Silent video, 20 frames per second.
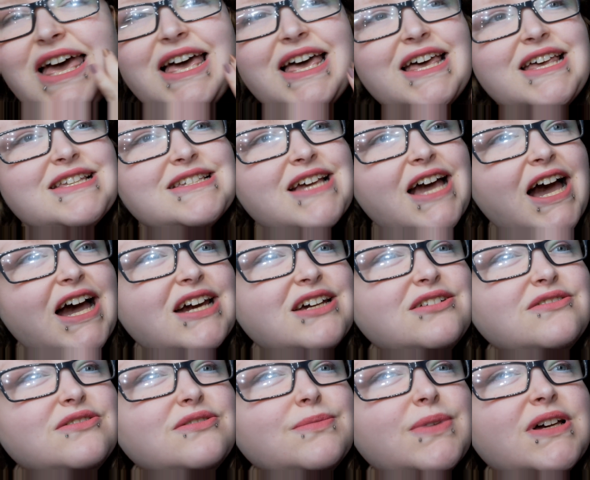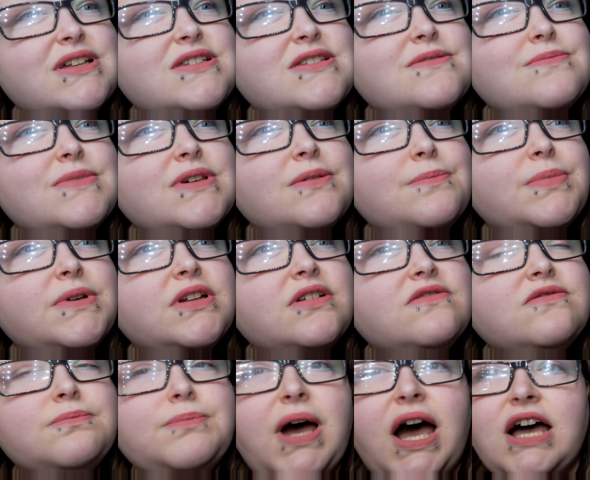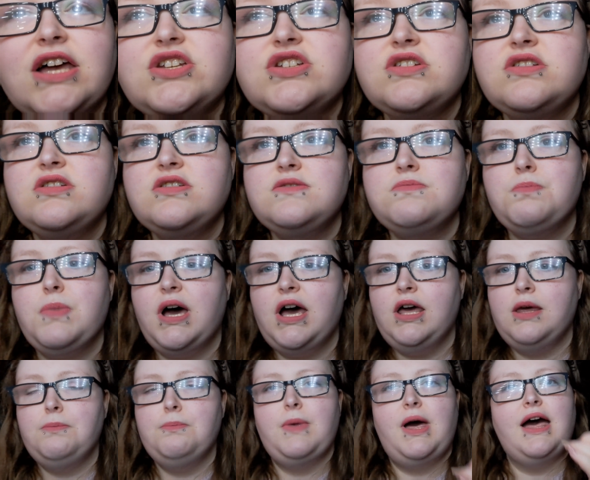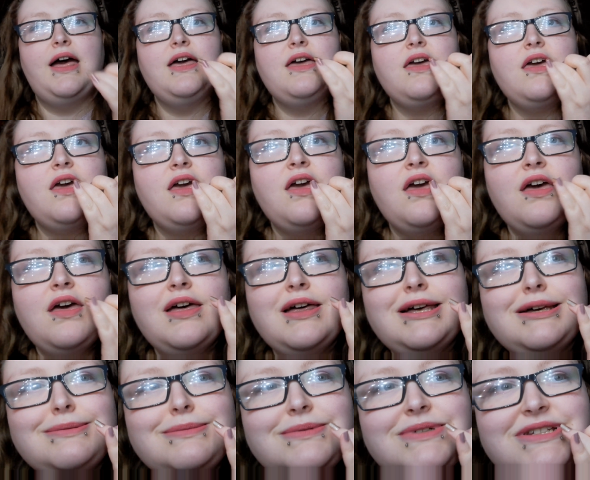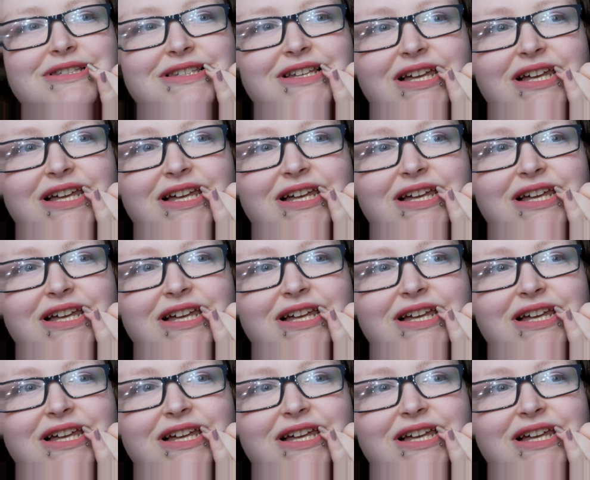It kind of reminds me a bit of Impassioned by MAC. I'm just